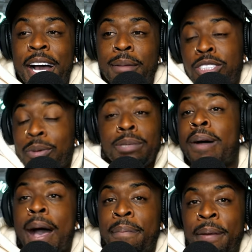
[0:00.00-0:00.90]
Um, so
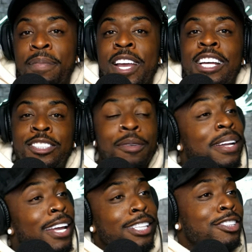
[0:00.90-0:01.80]
it's popping. So
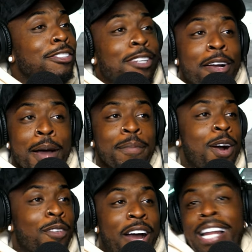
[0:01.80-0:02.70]
then he just started
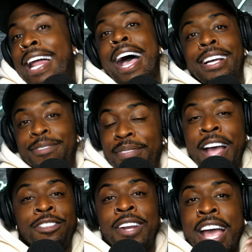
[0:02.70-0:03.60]
coming over a lot
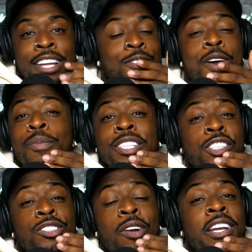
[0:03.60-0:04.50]
after that. You know, we
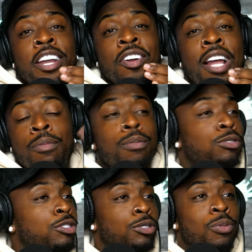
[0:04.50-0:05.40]
just started carrying, like we
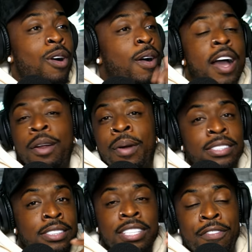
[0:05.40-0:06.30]
was just doing all kind of
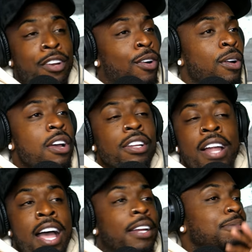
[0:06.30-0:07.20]
crazy stuff, and
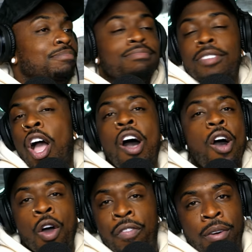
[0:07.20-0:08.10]
like
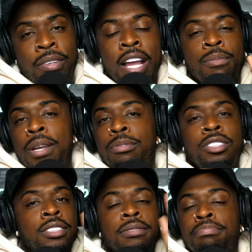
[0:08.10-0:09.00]
all over, like we
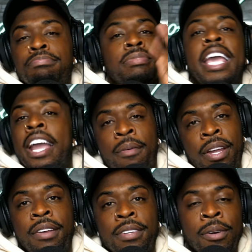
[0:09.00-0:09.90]
would just
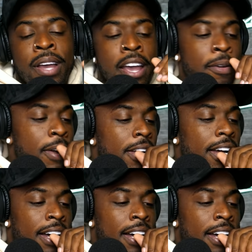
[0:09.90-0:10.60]
carry, okay?